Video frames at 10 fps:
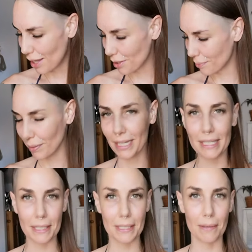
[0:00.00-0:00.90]
other
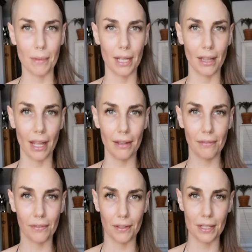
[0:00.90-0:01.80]
places in my
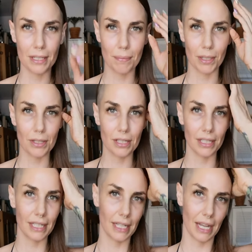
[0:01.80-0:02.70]
life uh,
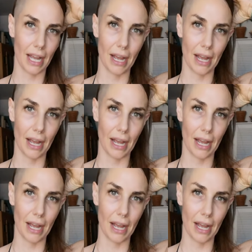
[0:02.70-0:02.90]
spiritually.